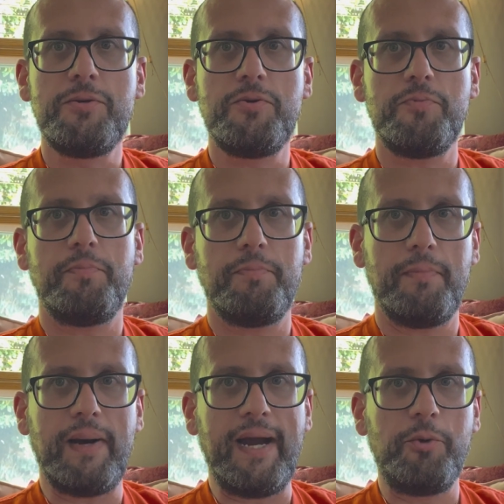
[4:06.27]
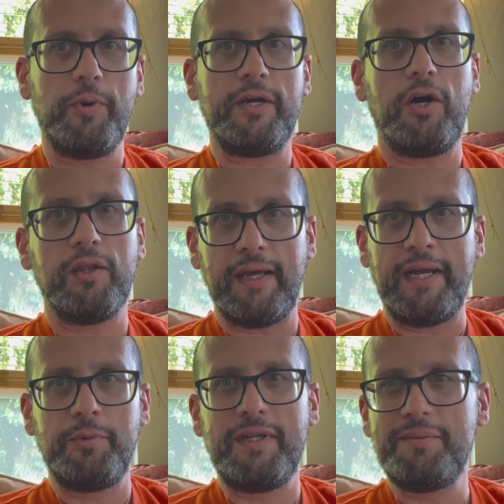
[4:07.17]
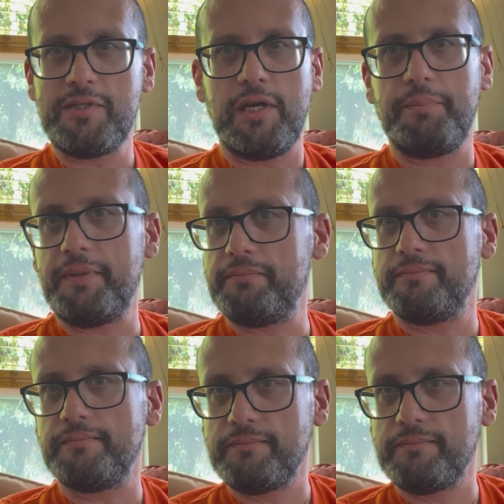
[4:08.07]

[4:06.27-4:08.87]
whom I went online with him to help him